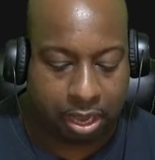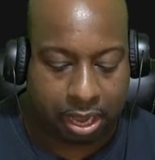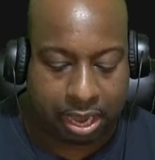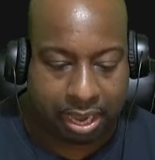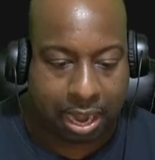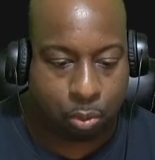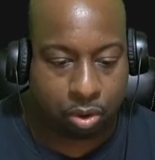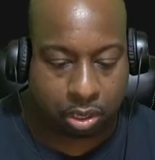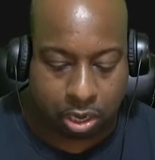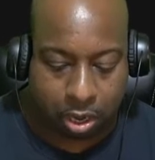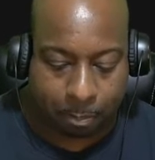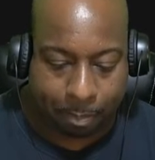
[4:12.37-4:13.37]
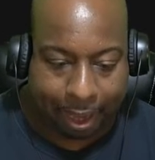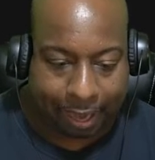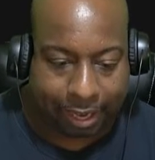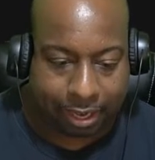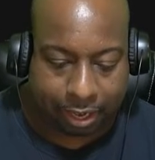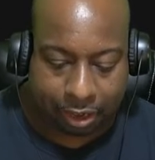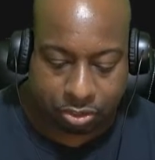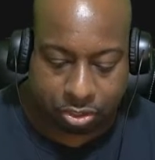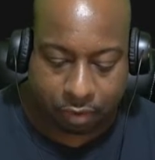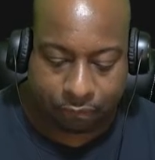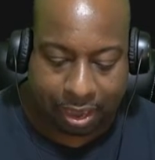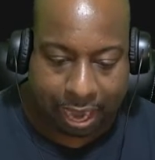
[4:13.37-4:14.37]
And I will come back and enter
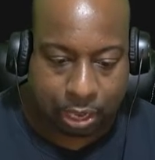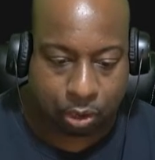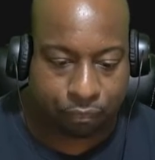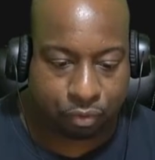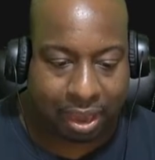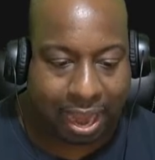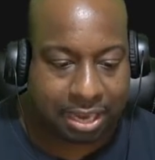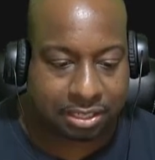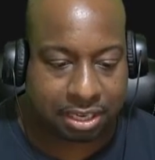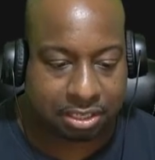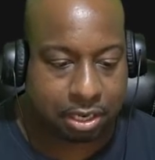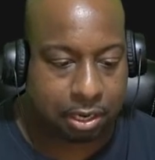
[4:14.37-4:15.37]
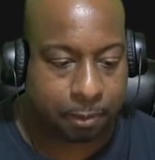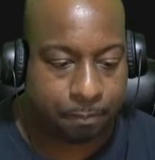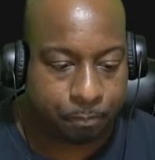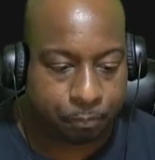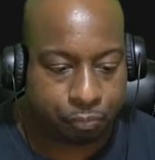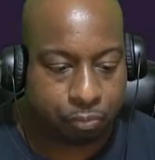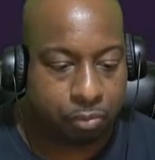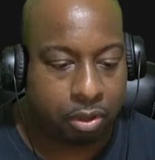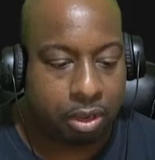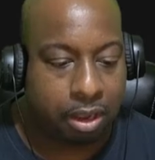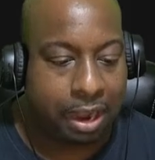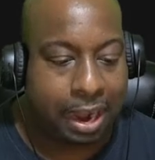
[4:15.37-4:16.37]
the value for access key.
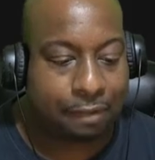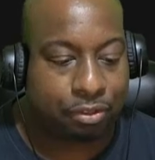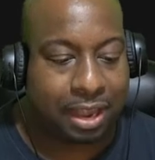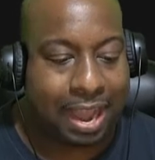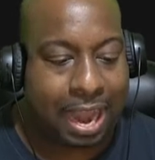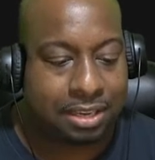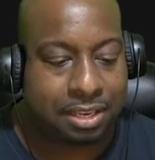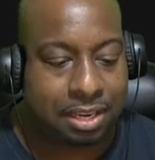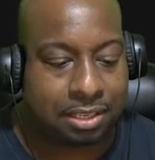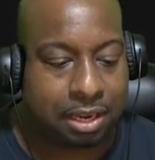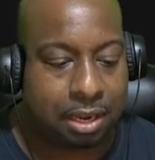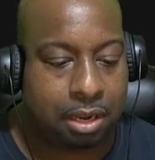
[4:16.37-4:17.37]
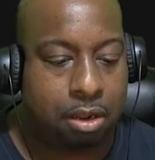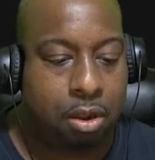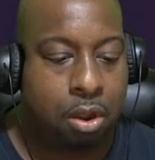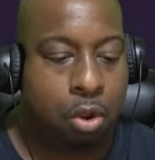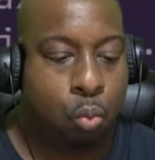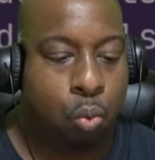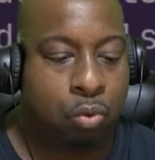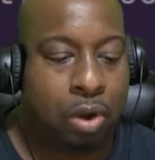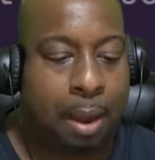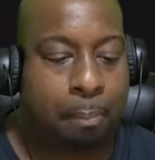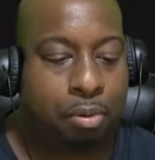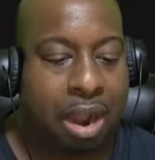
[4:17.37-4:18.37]
After access key, we
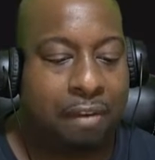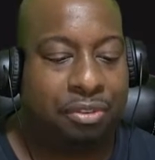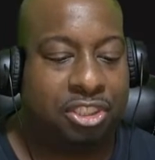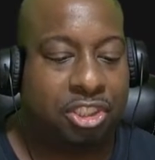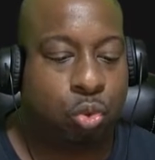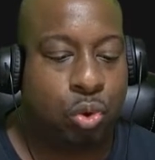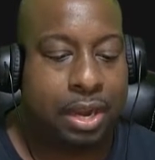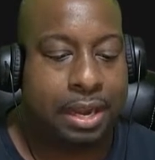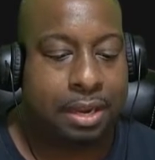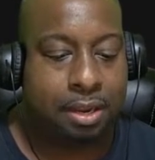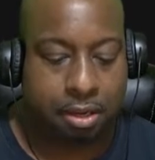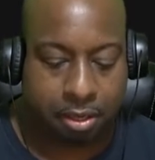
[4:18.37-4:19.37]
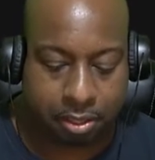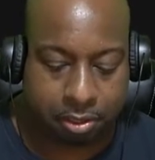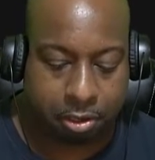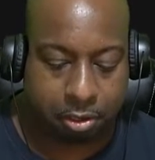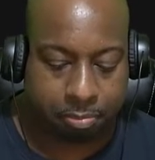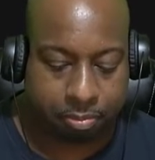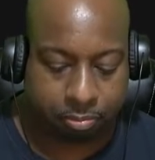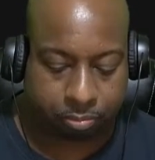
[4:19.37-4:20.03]
write private string hub.